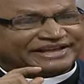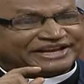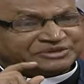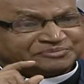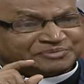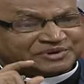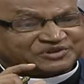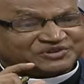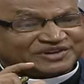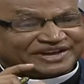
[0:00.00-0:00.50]
That
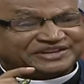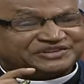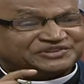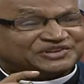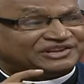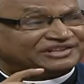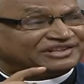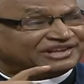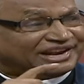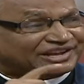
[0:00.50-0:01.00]
is
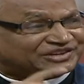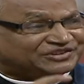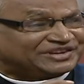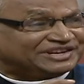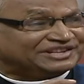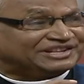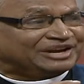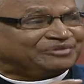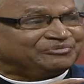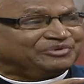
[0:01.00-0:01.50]
precisely the
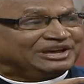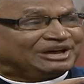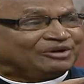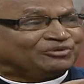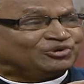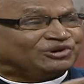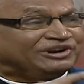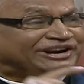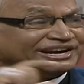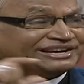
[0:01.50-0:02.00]
lesson that we
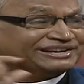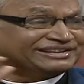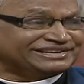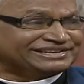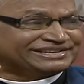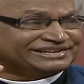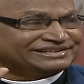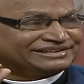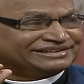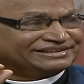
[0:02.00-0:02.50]
have to learn
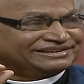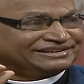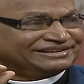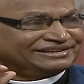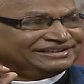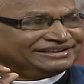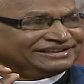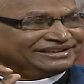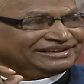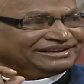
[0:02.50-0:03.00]
here.
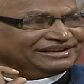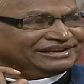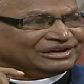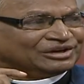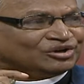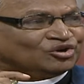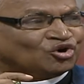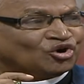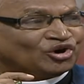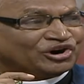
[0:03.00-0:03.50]

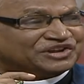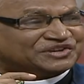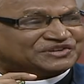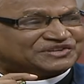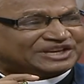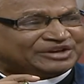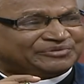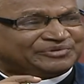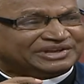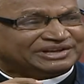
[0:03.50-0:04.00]
God
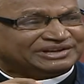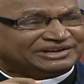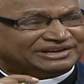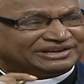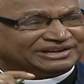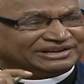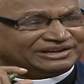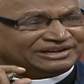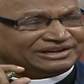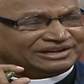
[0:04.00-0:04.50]
is giving
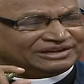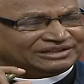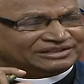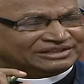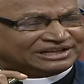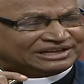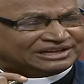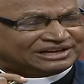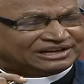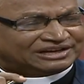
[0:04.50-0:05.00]

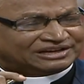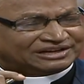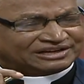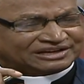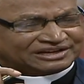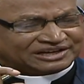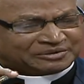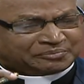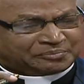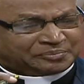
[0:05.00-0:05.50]
the,
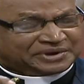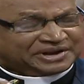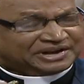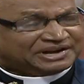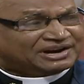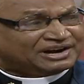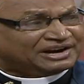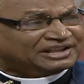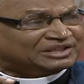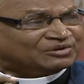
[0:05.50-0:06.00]

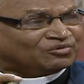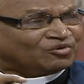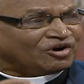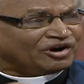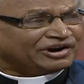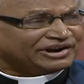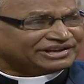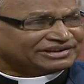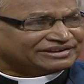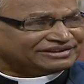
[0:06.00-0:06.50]
repeatedly the
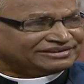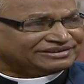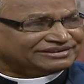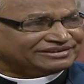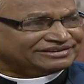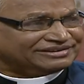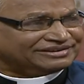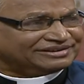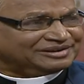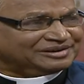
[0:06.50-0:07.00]
warning,
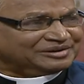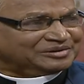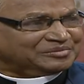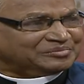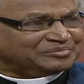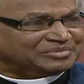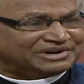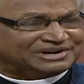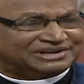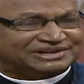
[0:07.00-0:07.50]
mm-hmm.
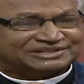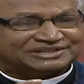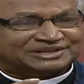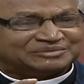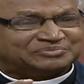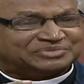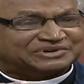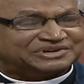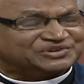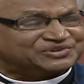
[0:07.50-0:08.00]
but
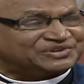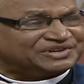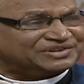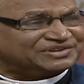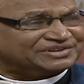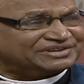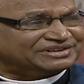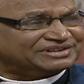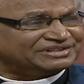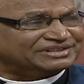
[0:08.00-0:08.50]
the
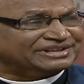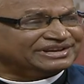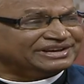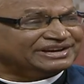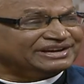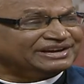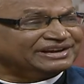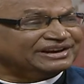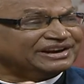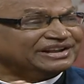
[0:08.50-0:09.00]
persons,
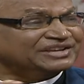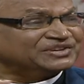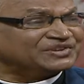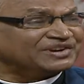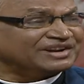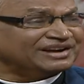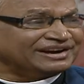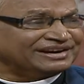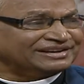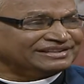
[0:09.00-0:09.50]
they
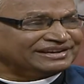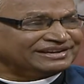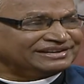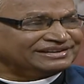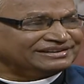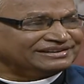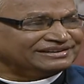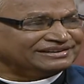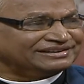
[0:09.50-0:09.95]
disregard that.